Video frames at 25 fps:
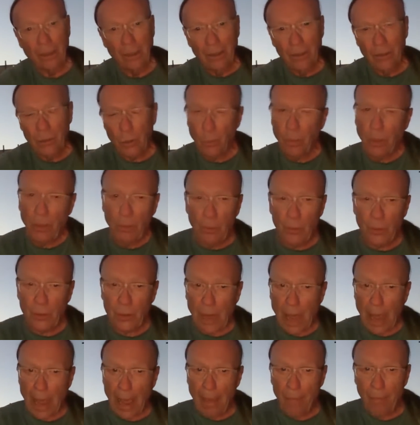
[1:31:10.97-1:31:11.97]
So people
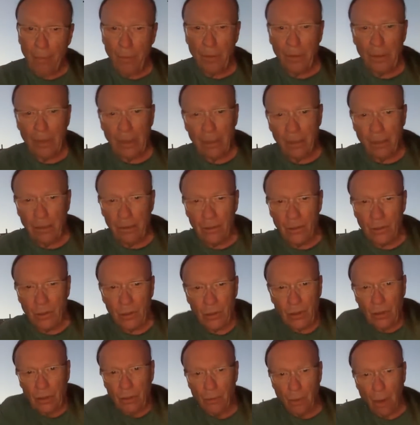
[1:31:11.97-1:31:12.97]
snap, and then there's
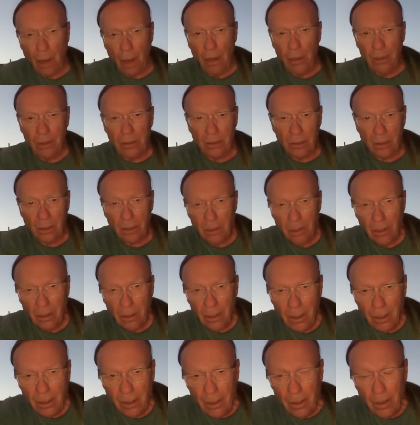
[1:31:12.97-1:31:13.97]
just the drugs.
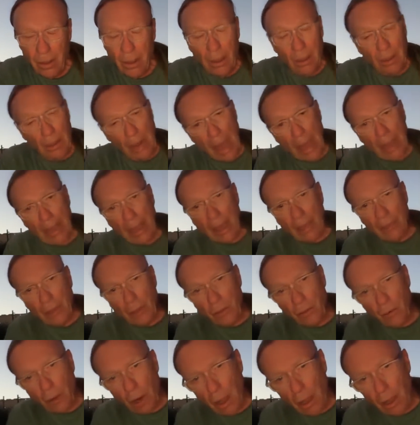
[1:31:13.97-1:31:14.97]
Now you got the
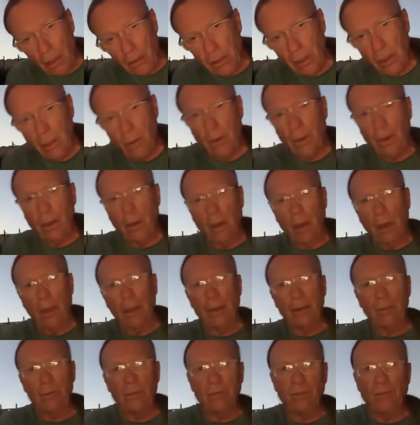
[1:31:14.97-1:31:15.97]
drugs going on
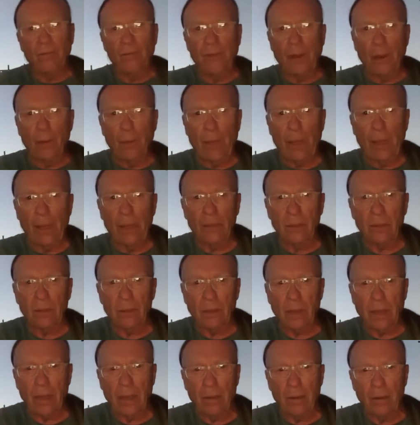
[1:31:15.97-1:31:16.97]
in Fairbanks,
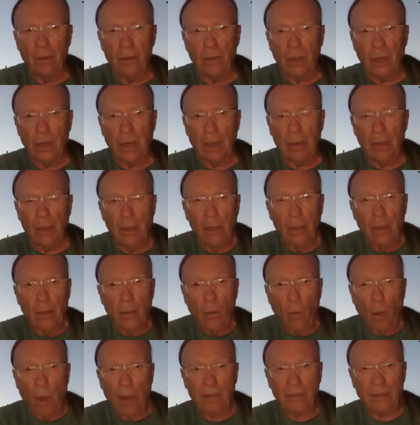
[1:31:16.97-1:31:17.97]
Anchorage, and out
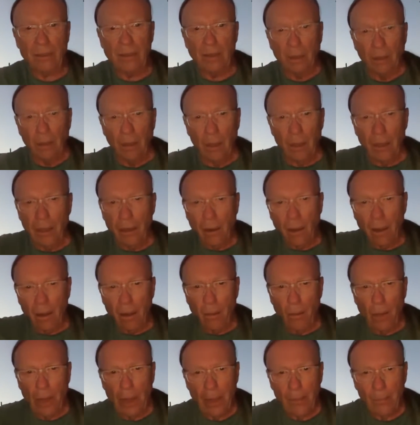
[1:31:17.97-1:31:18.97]
Wasilla, all the
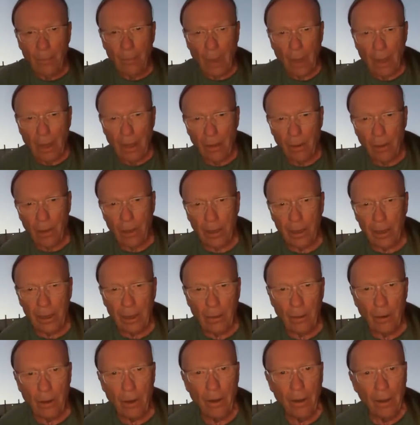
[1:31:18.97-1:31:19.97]
way up the highway,
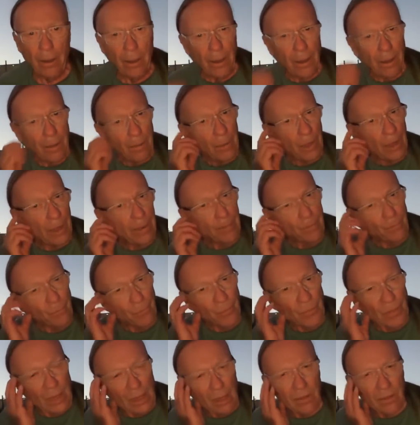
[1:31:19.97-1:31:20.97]
anywhere. But
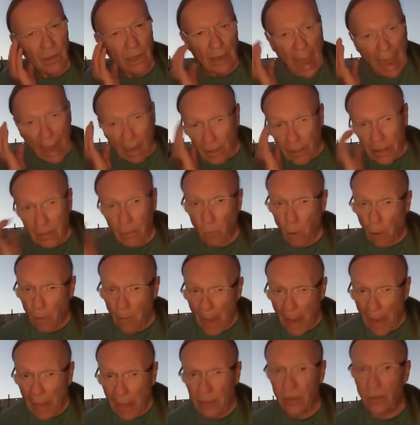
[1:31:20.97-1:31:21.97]
Denali
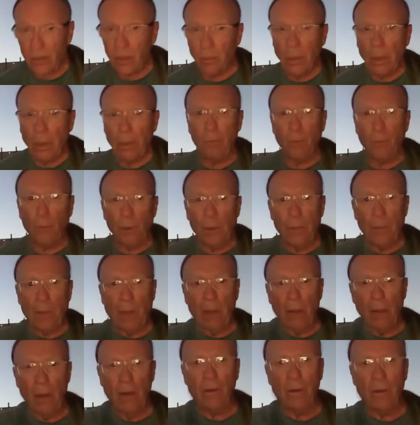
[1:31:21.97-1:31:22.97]
remains to be pretty
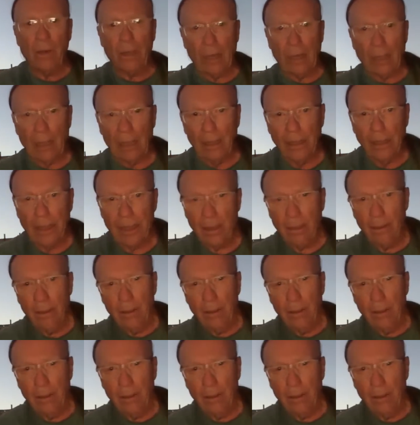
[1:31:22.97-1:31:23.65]
mellow, and Healy.